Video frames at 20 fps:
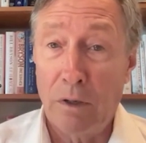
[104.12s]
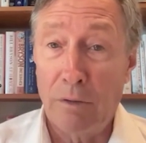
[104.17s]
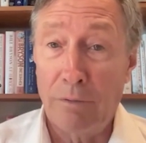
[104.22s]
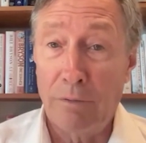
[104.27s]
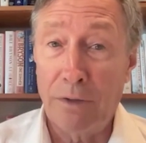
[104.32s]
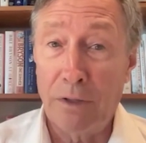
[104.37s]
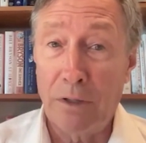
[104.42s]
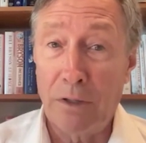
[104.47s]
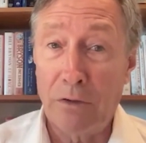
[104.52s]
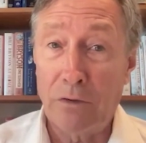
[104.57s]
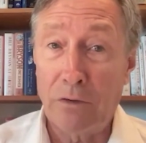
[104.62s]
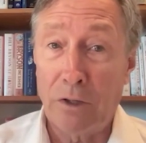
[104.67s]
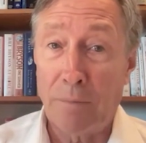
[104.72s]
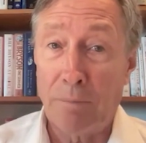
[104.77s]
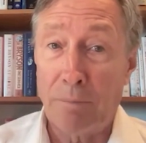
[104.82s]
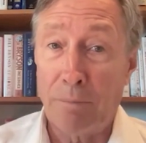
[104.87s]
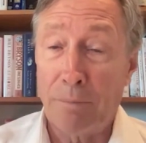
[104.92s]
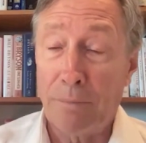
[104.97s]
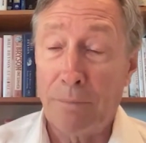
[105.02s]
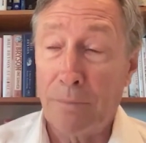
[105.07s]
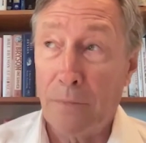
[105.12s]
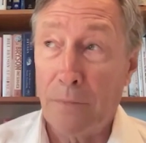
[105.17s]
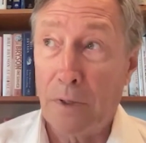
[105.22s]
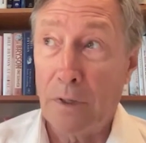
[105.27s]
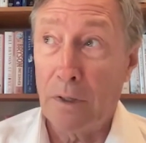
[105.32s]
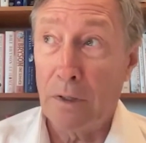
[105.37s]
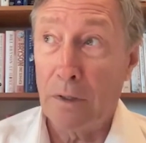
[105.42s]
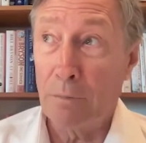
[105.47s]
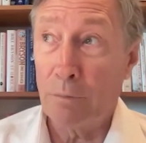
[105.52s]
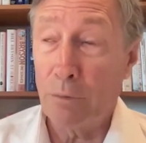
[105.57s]
finish up
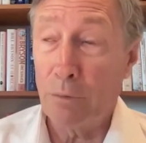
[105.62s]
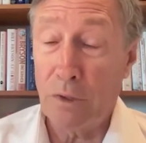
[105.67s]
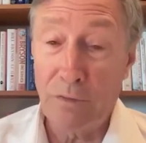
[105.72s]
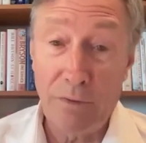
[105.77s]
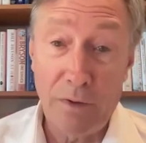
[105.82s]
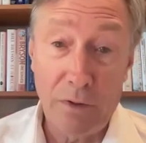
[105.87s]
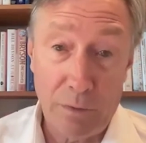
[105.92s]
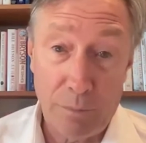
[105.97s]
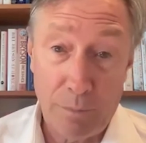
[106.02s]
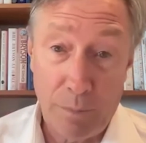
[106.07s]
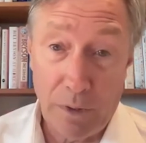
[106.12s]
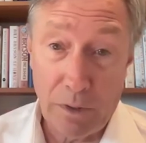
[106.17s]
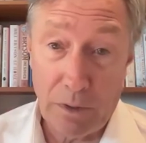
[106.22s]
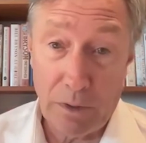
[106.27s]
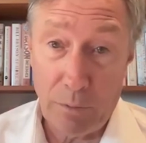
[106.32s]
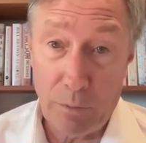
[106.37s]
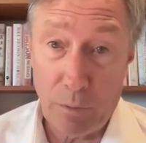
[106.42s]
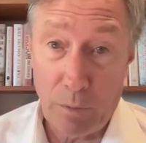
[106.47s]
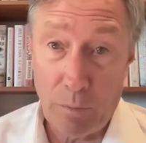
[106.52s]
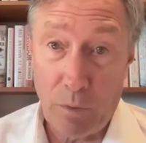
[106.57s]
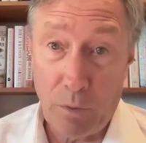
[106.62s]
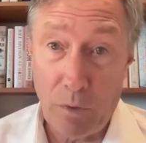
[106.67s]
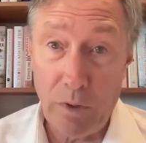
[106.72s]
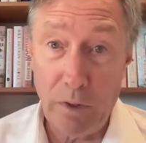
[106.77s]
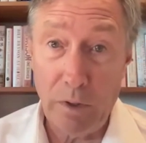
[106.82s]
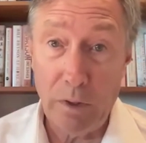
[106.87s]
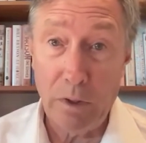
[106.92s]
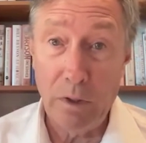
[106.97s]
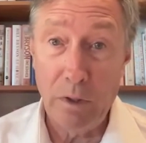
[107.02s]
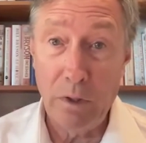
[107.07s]
a pre feasibility
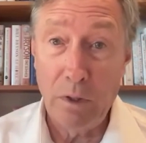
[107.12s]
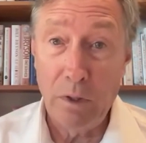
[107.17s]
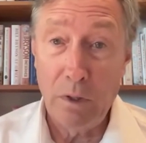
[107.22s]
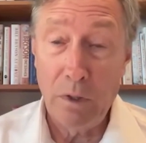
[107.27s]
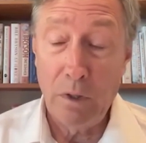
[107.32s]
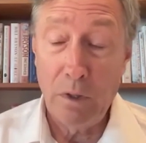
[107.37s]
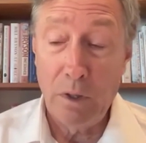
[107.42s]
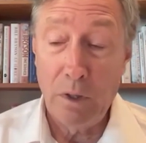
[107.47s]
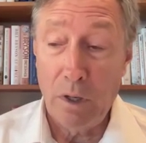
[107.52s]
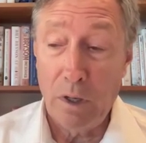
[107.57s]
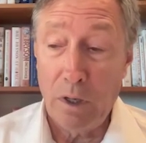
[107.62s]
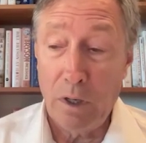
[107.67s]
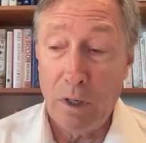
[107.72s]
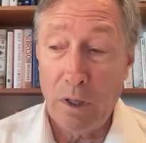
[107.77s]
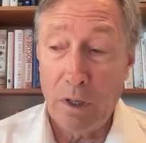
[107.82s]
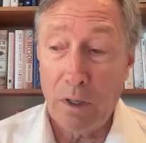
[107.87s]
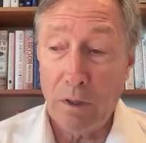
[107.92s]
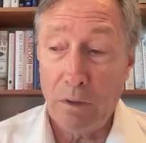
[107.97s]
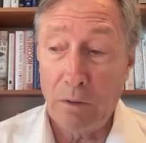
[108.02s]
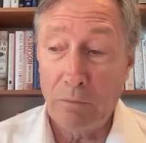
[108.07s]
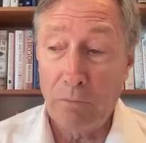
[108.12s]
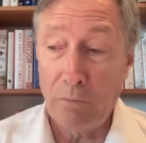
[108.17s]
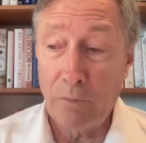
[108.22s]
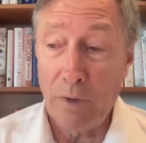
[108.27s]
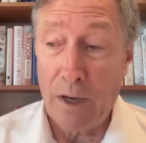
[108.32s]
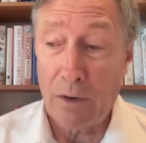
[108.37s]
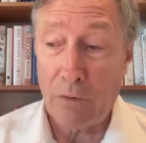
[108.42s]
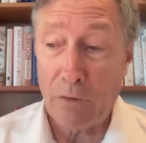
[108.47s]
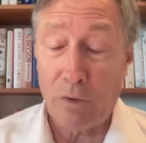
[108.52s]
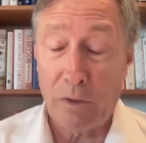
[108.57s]
report uh,
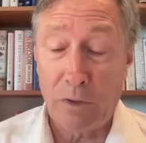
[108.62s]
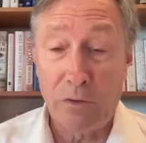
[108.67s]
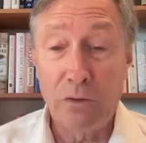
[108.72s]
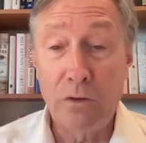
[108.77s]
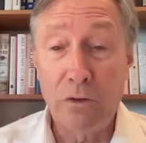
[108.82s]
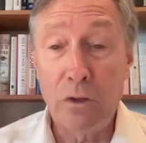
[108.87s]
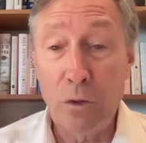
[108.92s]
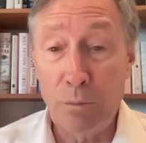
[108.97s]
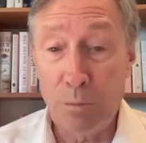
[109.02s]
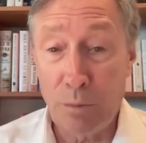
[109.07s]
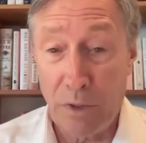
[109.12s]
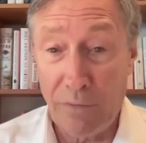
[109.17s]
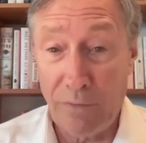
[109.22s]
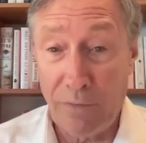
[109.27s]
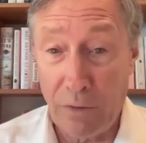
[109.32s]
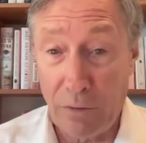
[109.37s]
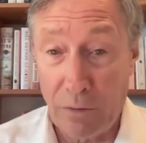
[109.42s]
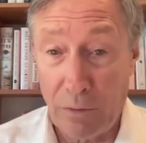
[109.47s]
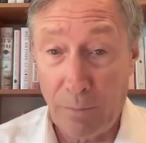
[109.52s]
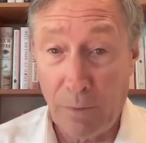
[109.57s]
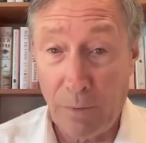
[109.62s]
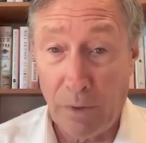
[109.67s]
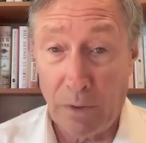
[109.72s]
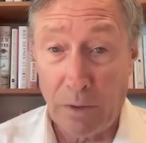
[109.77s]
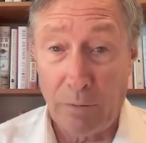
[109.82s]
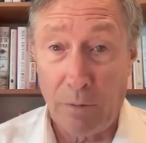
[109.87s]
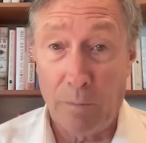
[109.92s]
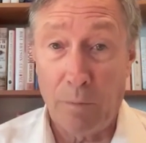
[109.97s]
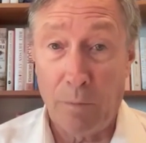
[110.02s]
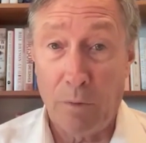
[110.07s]
actually two
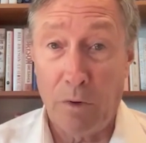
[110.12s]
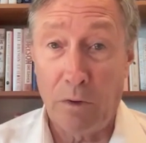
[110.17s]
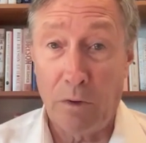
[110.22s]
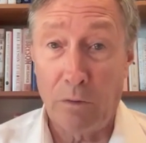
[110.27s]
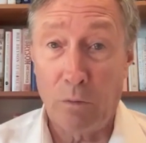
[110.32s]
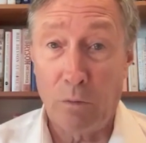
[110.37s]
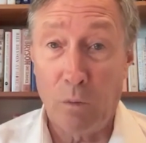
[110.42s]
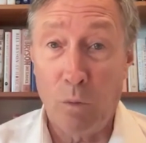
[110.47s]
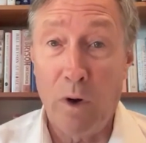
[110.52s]
pre-feasibility reports.